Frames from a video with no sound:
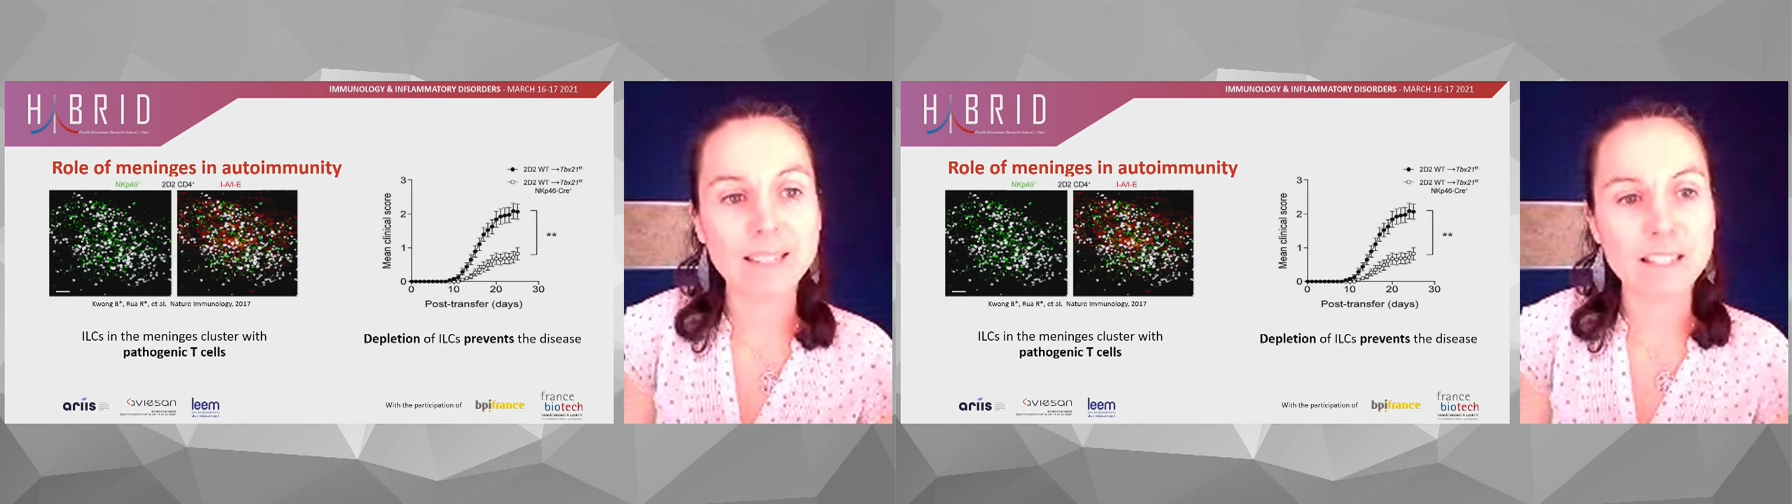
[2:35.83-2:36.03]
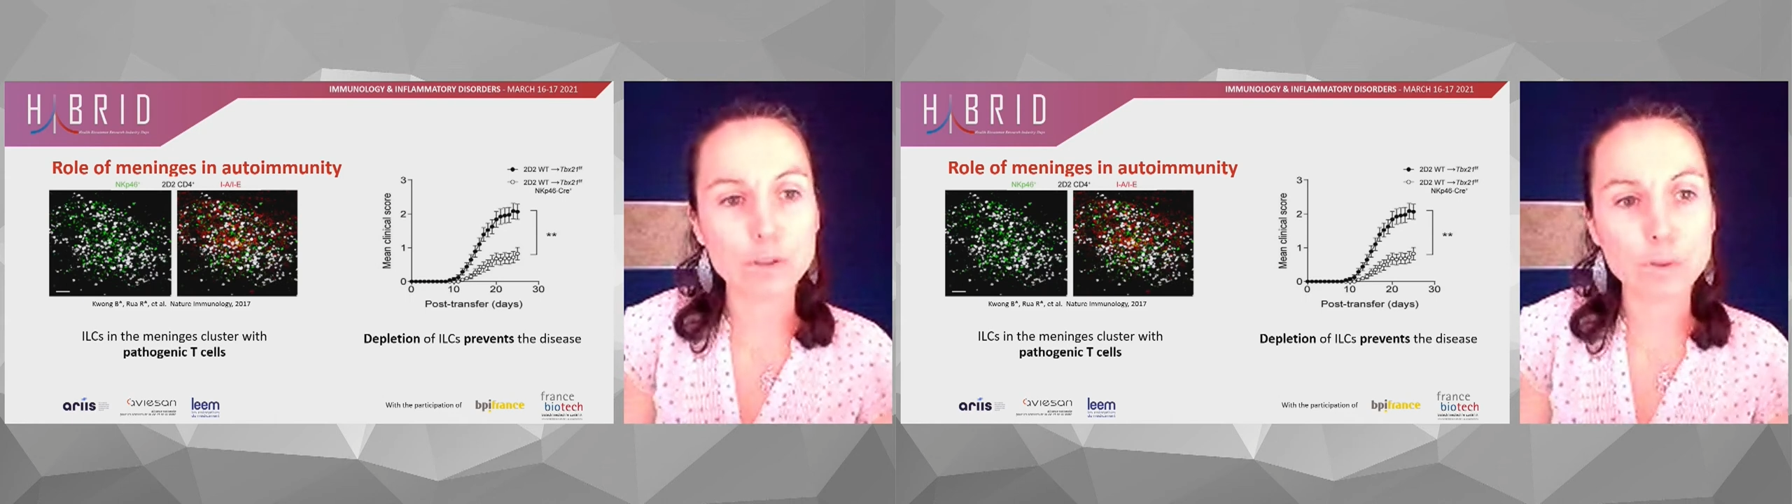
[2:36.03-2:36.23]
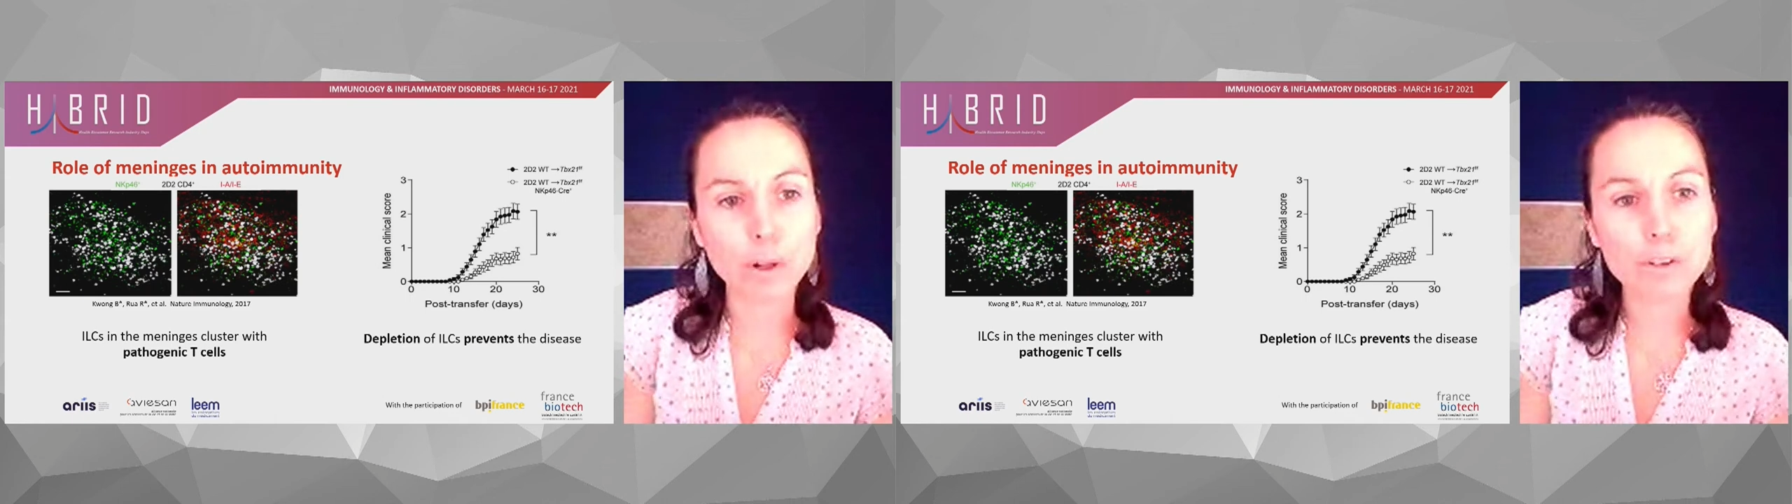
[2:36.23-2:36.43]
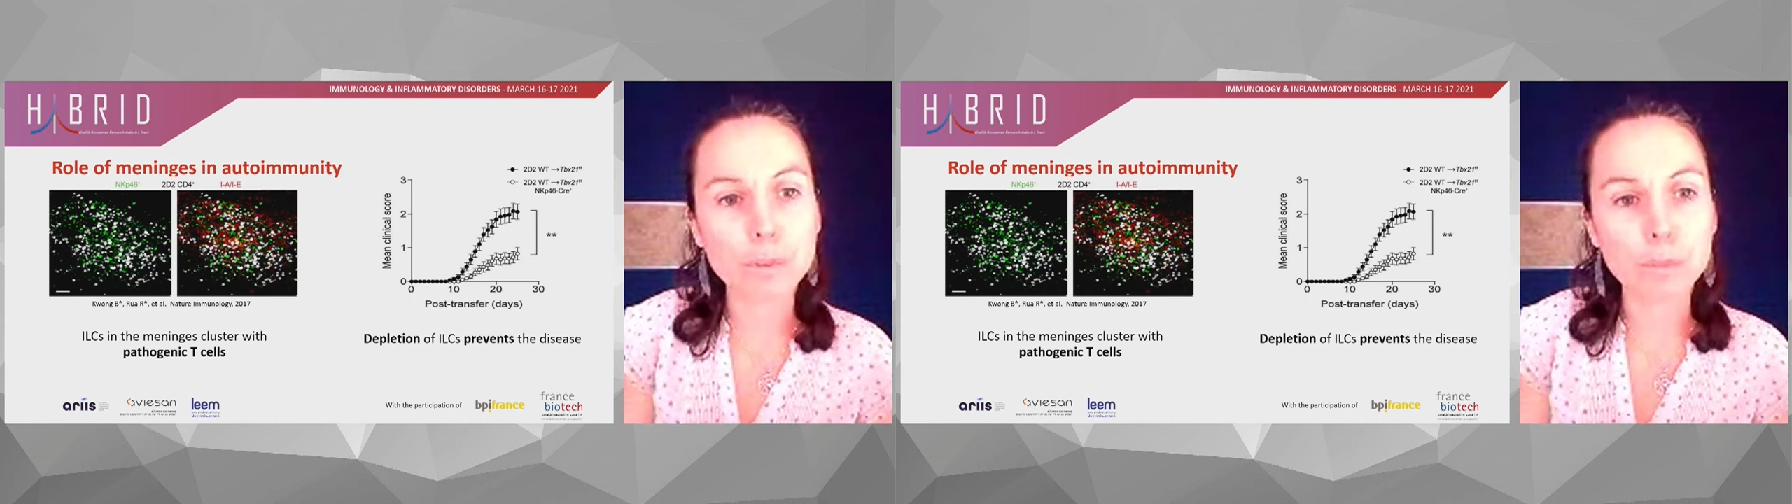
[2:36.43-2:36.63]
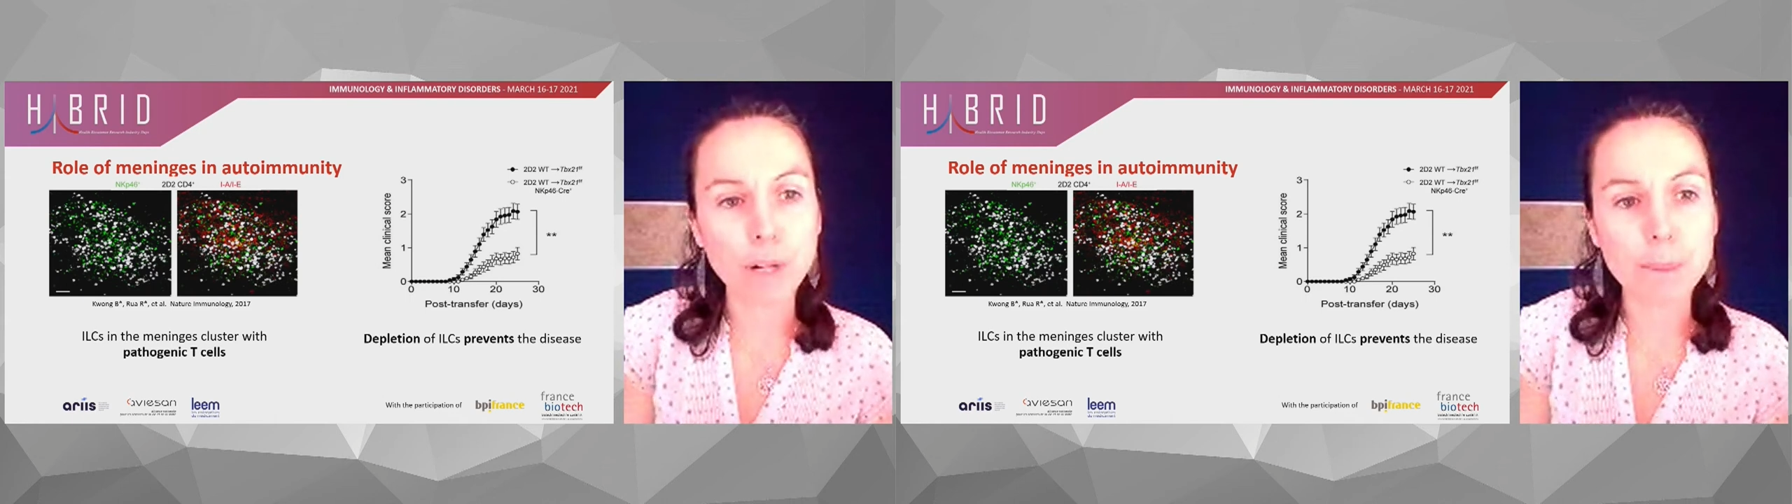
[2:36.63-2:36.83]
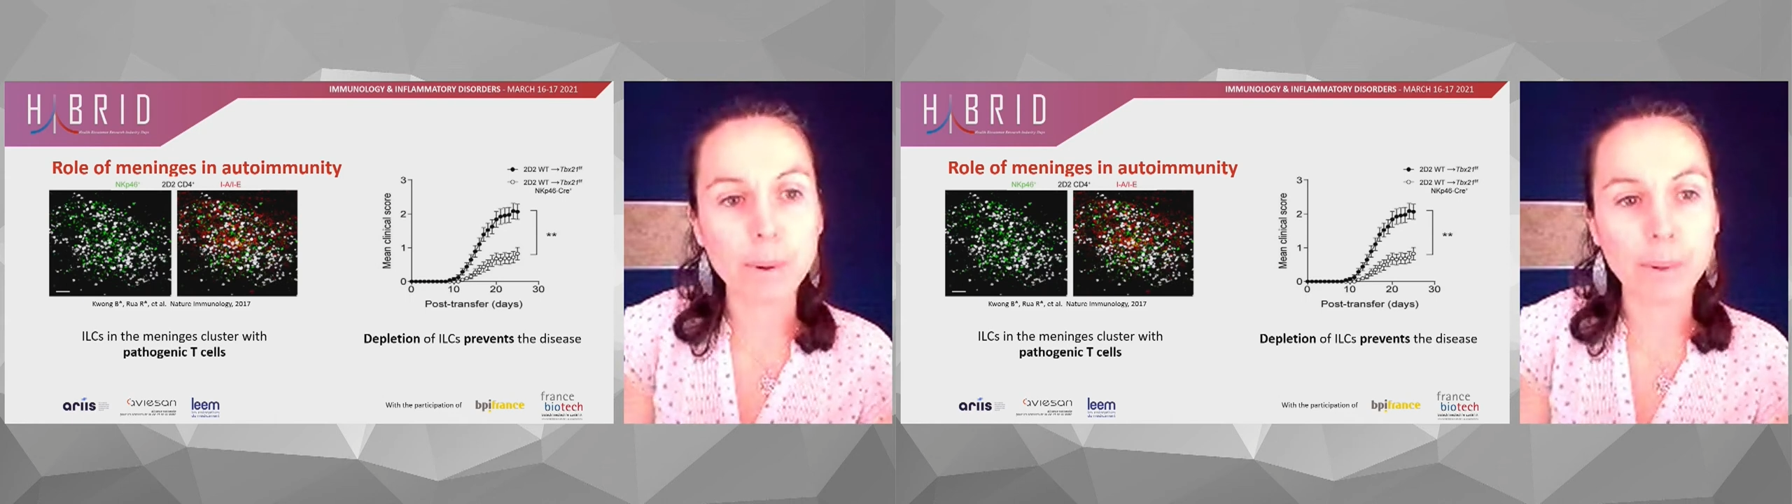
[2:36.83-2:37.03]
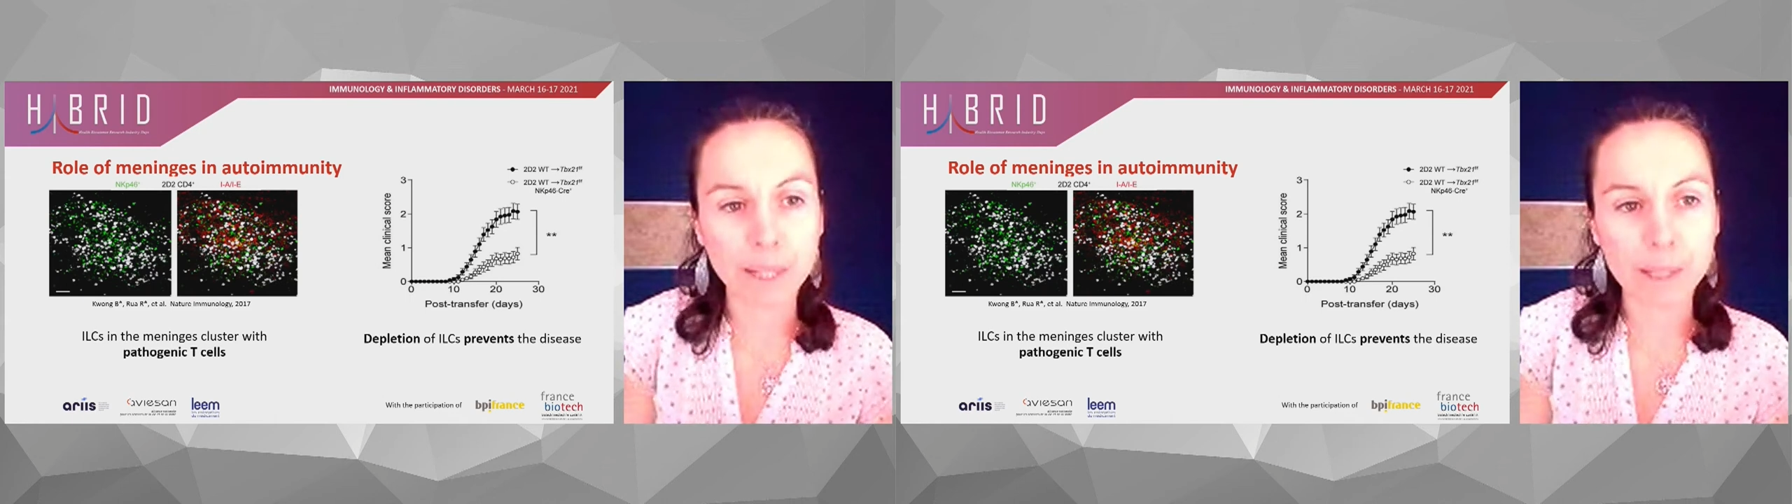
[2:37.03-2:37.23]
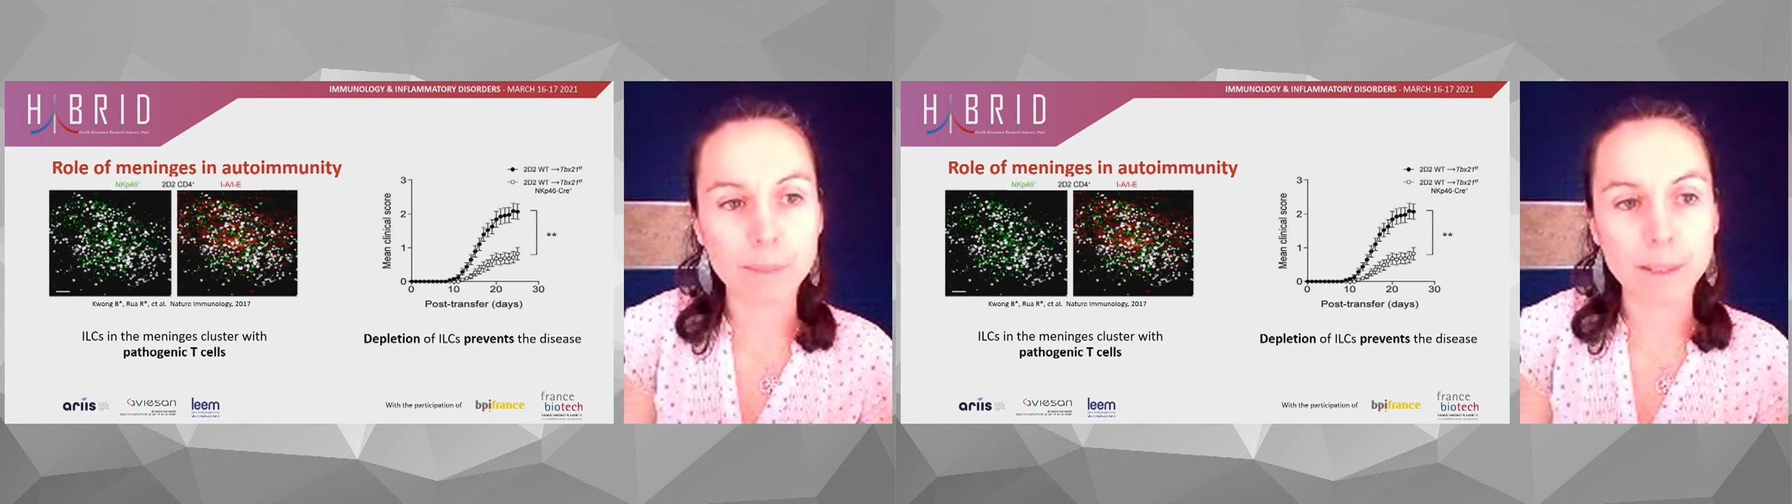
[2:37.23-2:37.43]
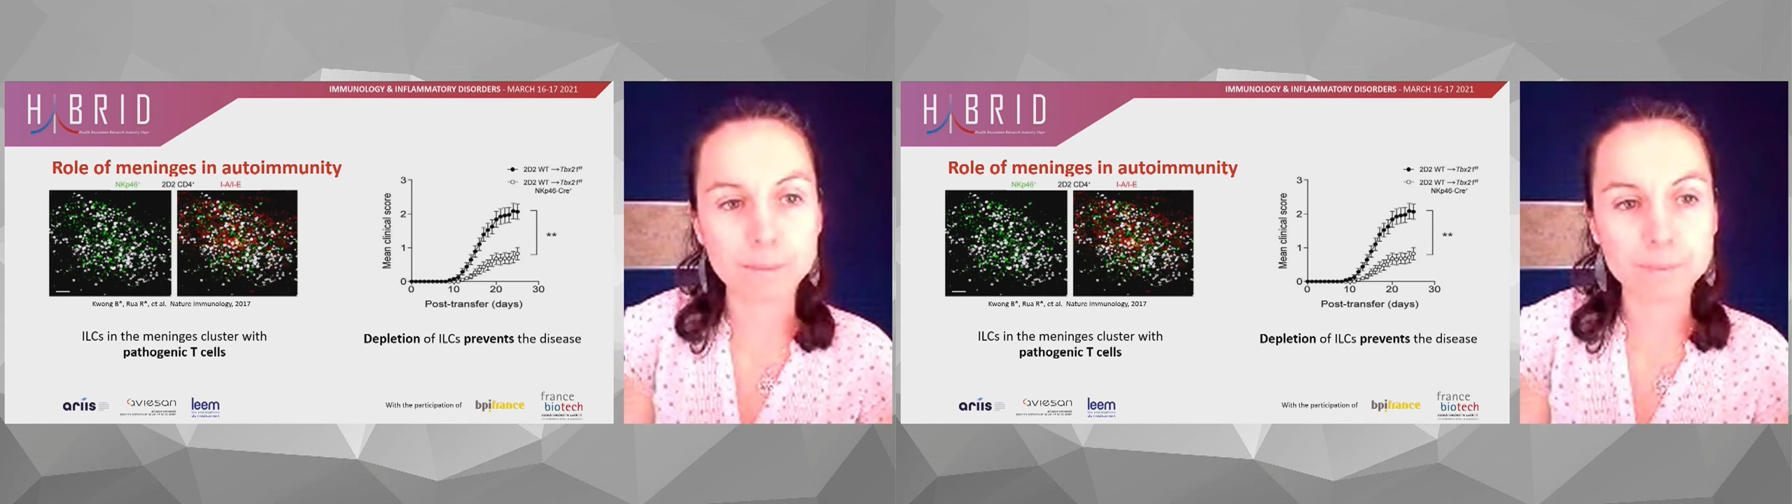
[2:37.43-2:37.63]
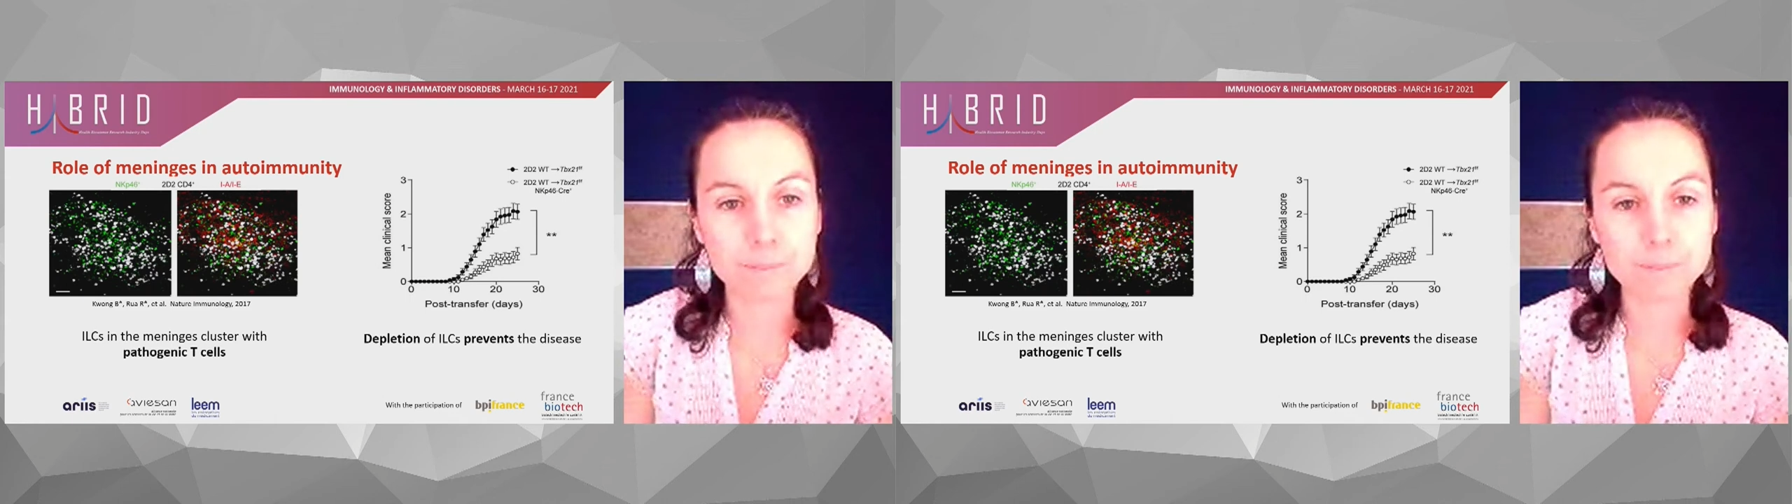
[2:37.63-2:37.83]
and destroy the brain
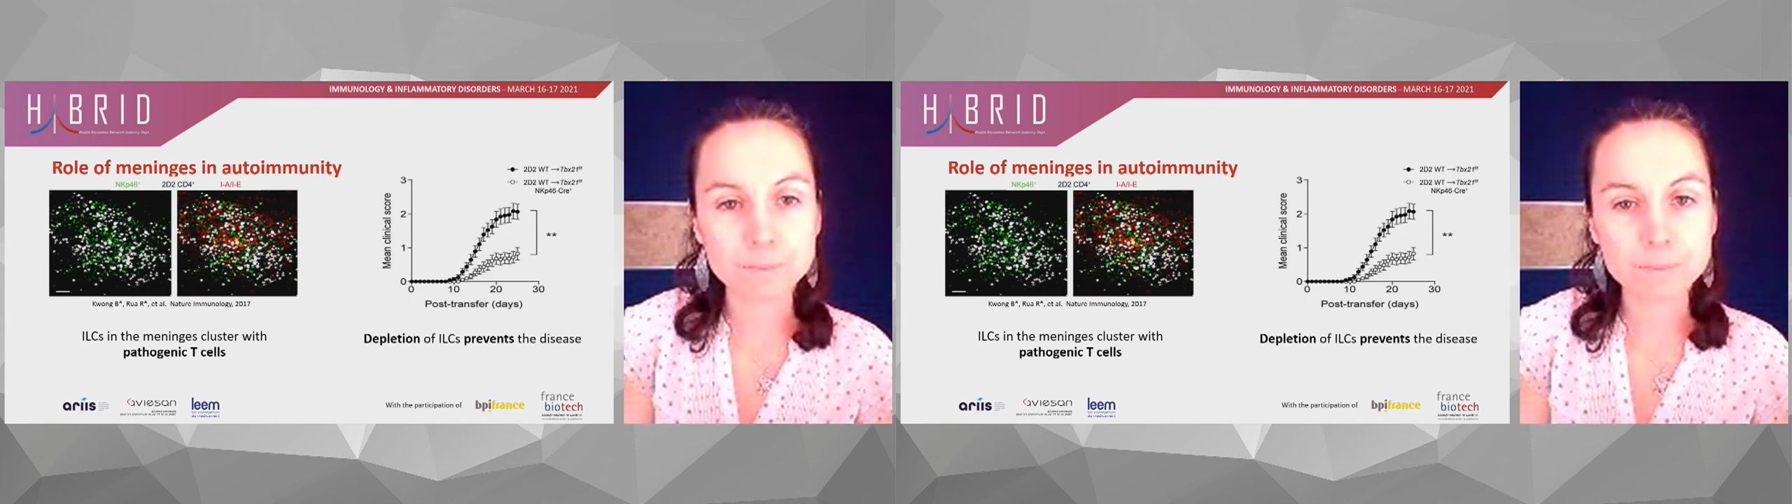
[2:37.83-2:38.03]
parenchyma.